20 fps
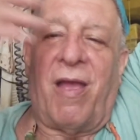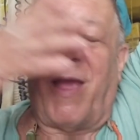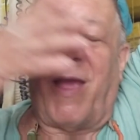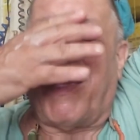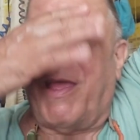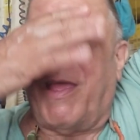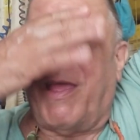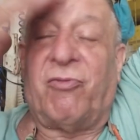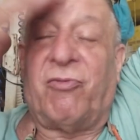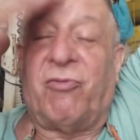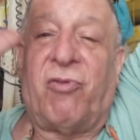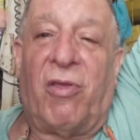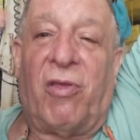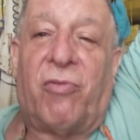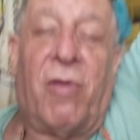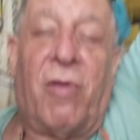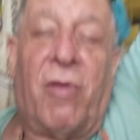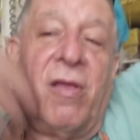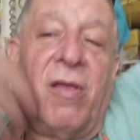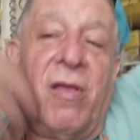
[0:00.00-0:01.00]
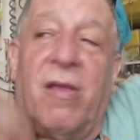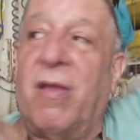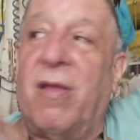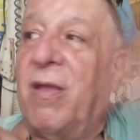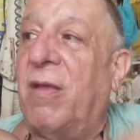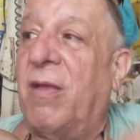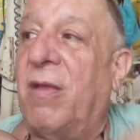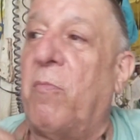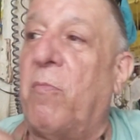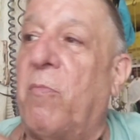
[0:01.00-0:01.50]
I can't see
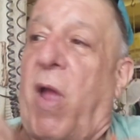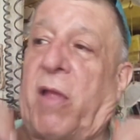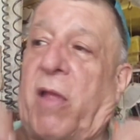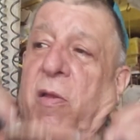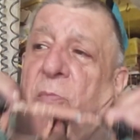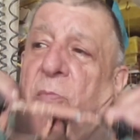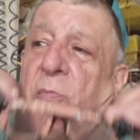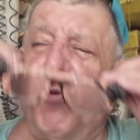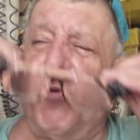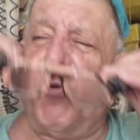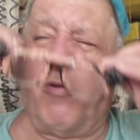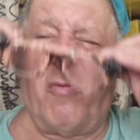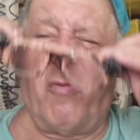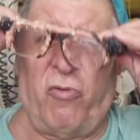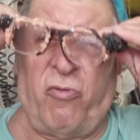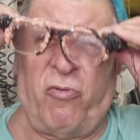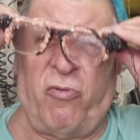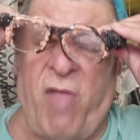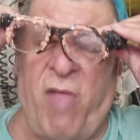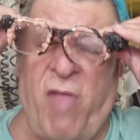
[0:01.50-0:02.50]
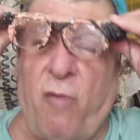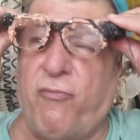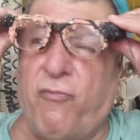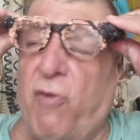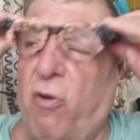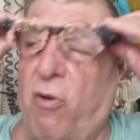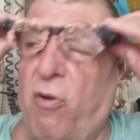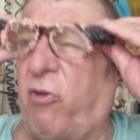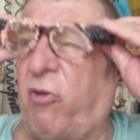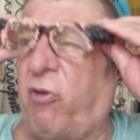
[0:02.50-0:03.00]
my computer is now
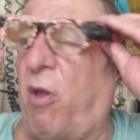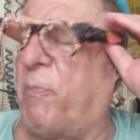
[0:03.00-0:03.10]
froze up